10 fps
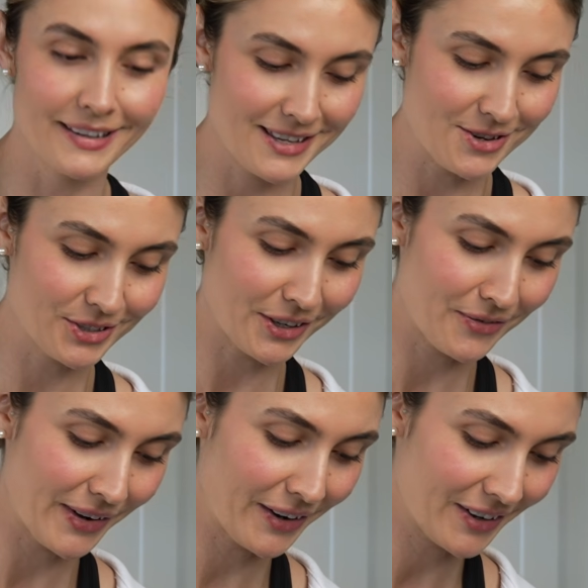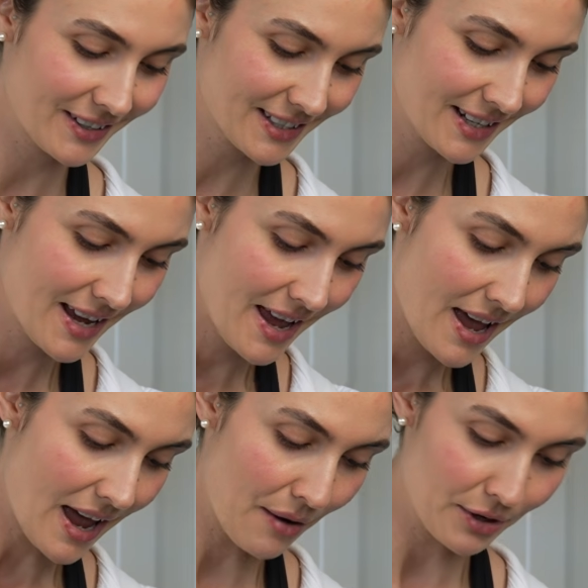use our fingers
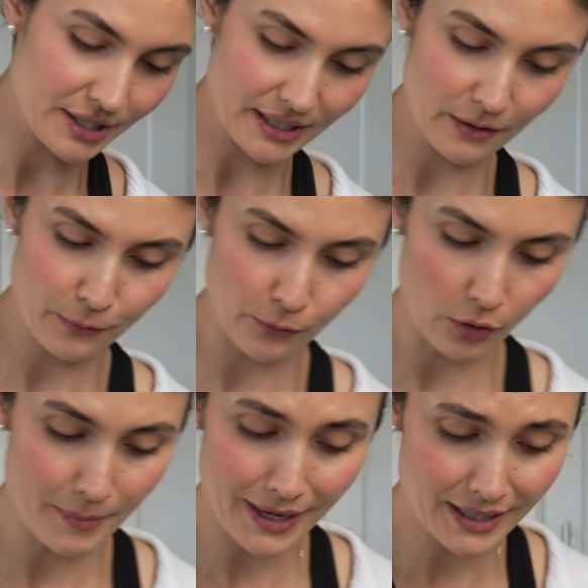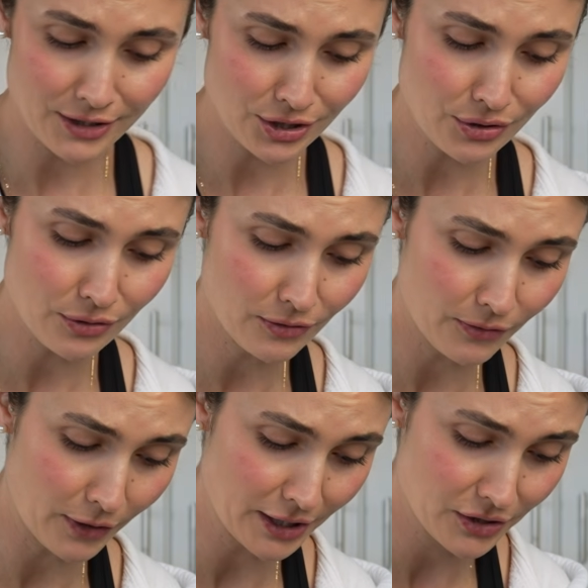and we're just gonna form it into
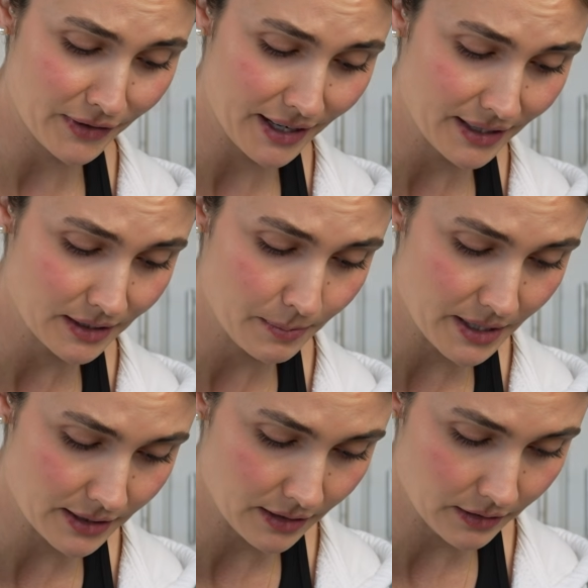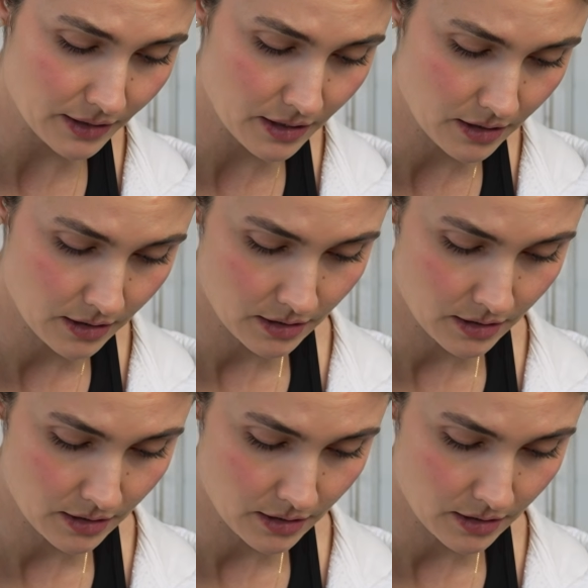French fries basically.